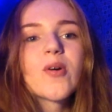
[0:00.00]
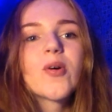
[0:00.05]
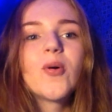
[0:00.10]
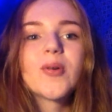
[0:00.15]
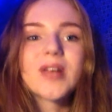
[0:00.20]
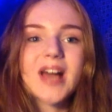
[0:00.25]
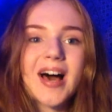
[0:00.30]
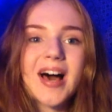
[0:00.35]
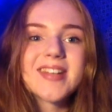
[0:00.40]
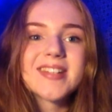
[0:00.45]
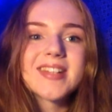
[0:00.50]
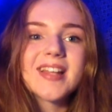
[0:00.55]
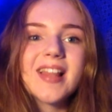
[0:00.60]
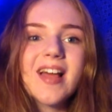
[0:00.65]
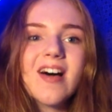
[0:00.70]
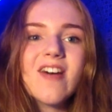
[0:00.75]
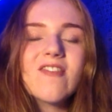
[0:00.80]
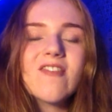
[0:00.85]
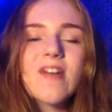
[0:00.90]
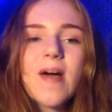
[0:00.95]
called Under
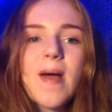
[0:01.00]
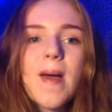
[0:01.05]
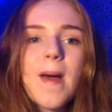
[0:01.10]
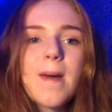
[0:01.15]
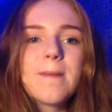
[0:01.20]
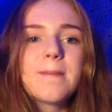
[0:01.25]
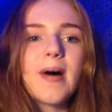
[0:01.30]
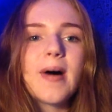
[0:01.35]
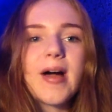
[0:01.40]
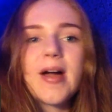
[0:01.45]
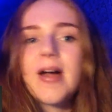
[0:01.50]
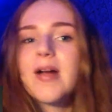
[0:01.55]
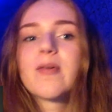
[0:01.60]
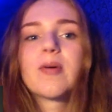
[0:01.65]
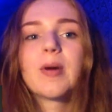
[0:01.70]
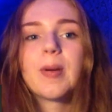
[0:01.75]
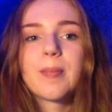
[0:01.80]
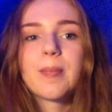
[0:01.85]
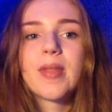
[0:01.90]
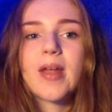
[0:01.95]
Love by a
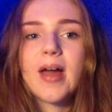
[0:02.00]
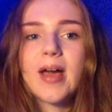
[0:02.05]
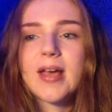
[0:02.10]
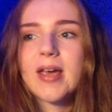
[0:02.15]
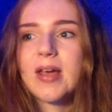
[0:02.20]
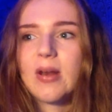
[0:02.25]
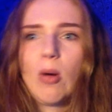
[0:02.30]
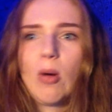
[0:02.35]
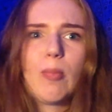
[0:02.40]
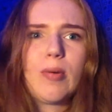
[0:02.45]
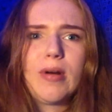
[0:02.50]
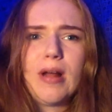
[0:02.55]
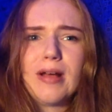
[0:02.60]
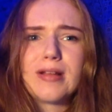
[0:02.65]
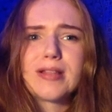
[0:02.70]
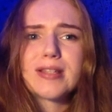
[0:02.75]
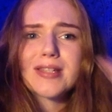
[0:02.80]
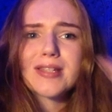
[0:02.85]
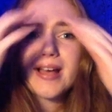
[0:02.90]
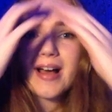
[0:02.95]
group that I cannot pronounce.